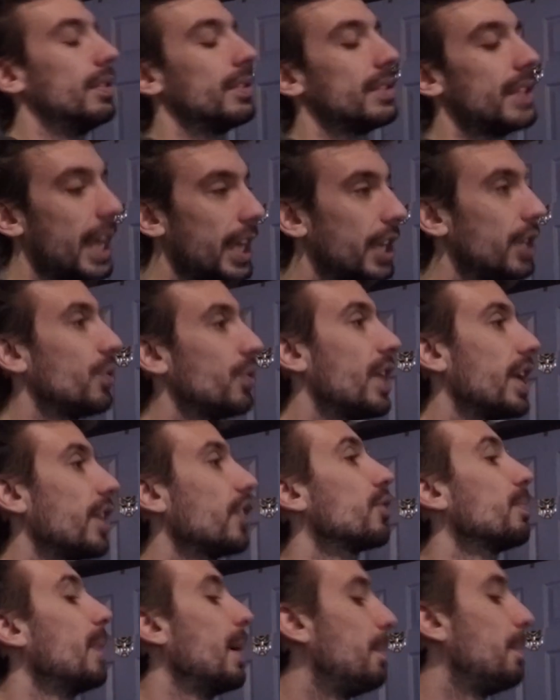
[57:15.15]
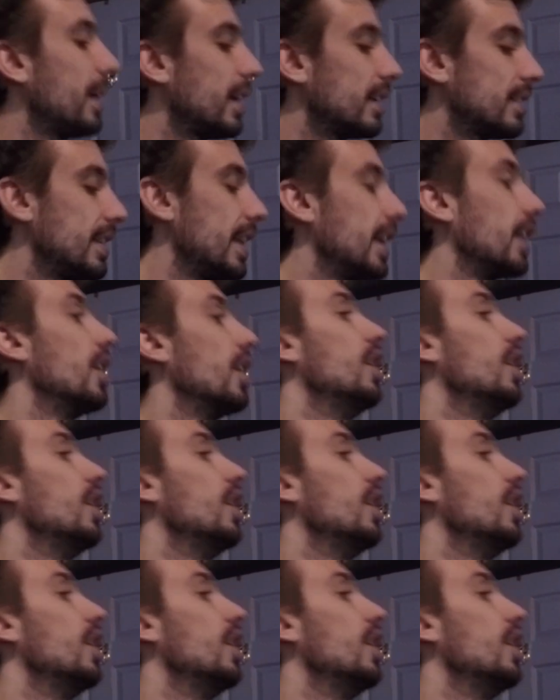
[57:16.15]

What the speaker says: This is my biggest thing.